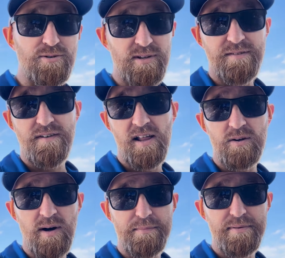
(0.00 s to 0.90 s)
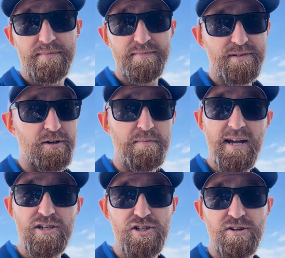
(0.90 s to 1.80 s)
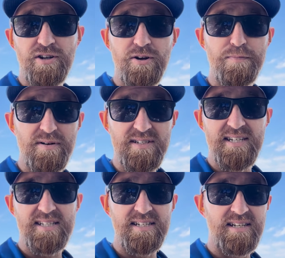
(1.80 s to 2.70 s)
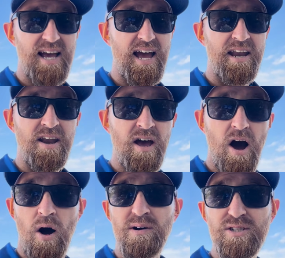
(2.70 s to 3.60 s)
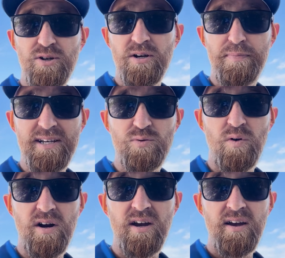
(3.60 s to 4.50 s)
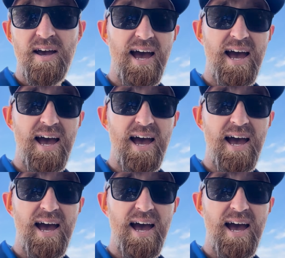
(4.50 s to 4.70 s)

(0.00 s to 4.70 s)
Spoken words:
are in the follow up. So make sure you're persistent and always do your best work,